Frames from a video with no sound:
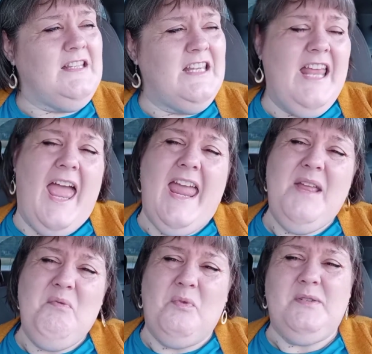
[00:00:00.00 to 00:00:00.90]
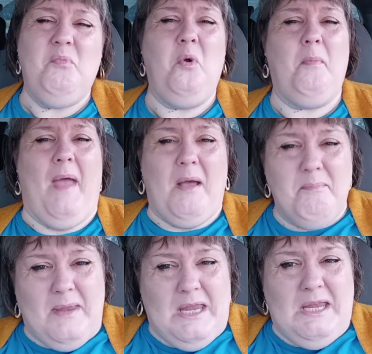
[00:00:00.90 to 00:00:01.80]
Today was more about
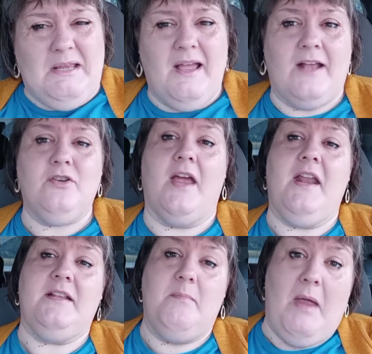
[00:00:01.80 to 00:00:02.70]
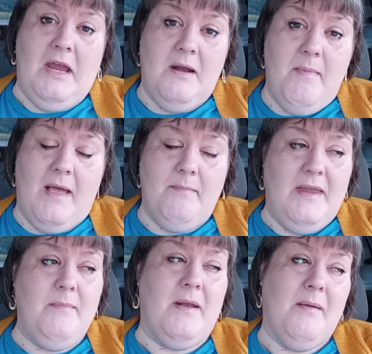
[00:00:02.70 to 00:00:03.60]
me. I try not to make it about
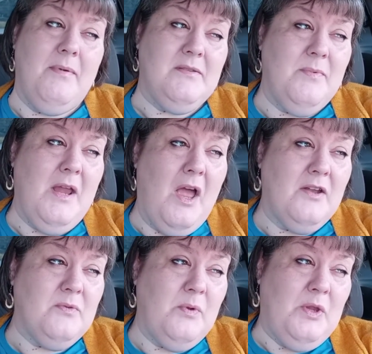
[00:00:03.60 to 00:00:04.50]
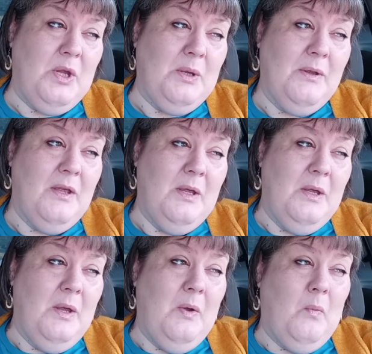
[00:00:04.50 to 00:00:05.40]
me, but I best be honest with you.
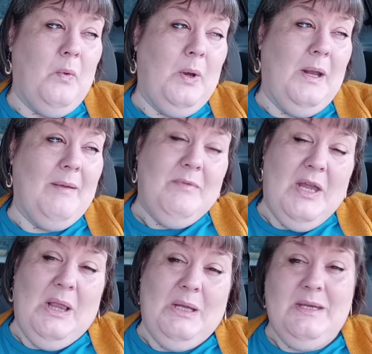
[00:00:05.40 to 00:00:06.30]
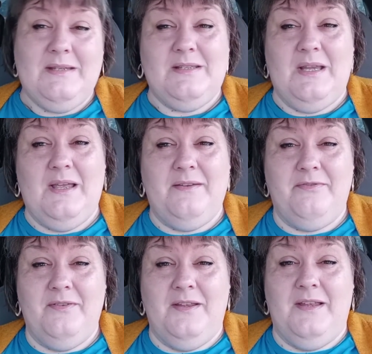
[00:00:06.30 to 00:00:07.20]
When I'm telling you
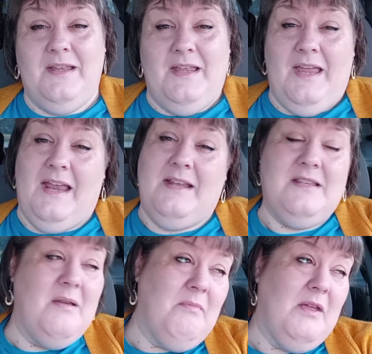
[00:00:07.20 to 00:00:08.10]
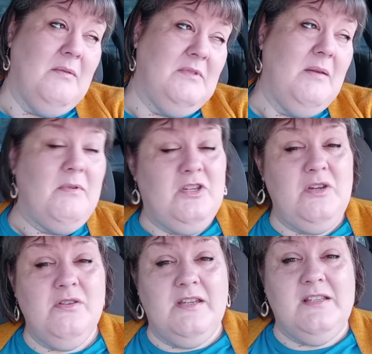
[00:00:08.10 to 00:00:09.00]
stuff, and something comes up, it's
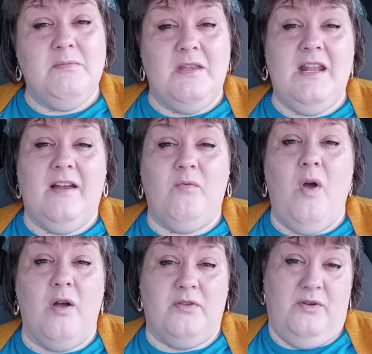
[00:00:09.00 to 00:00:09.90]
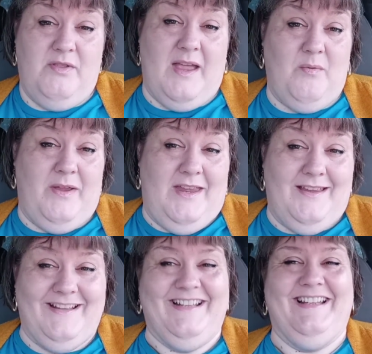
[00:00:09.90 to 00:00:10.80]
usually something that I've walked through that week.